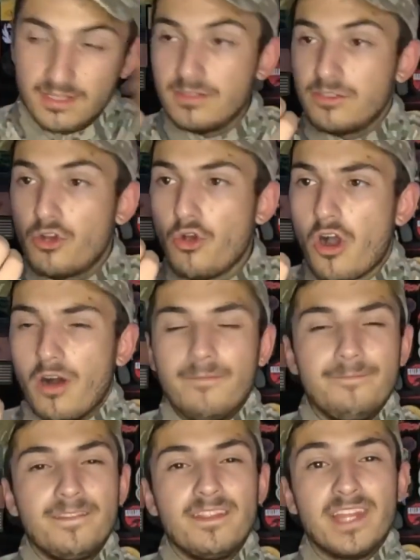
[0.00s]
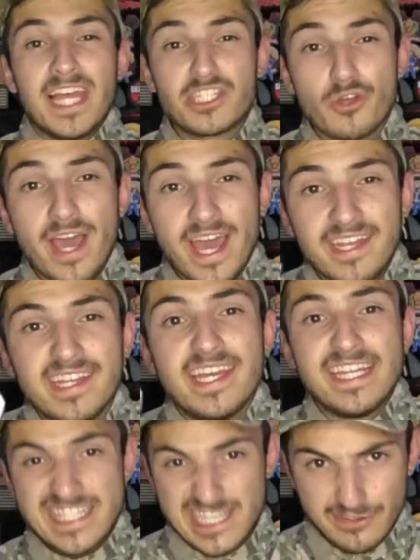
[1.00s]
cool. Let's go ahead
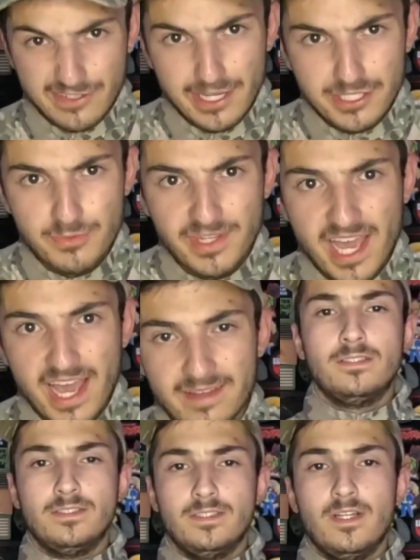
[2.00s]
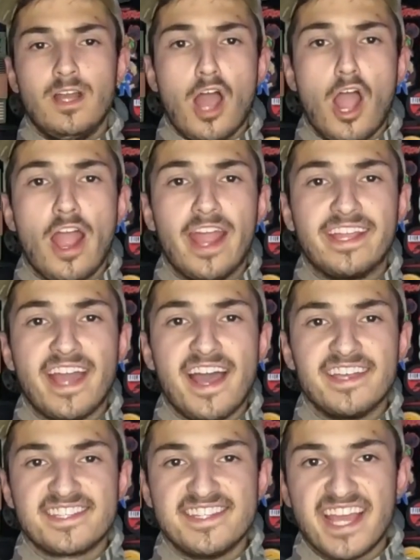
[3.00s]
and see what else we got. Alright
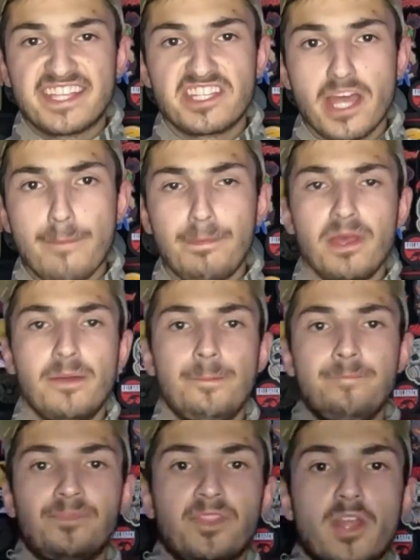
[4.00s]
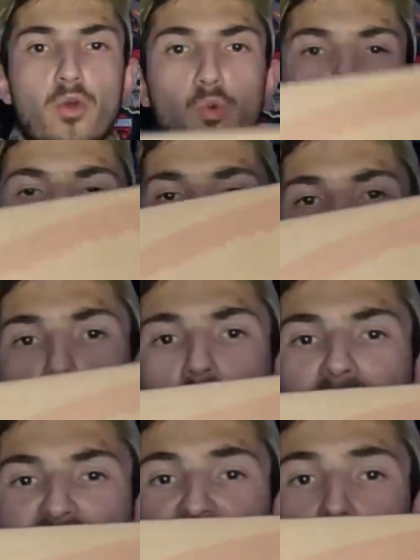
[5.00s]
guys, next up, we got a
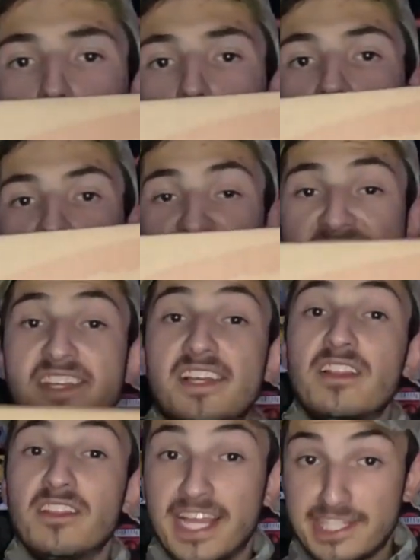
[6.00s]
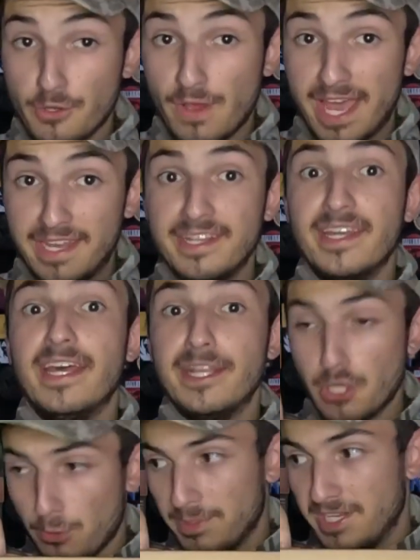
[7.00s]
Crytek box. Let's go ahead and
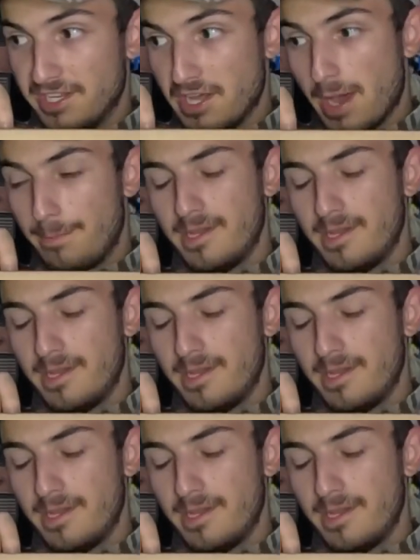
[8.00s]
open it up.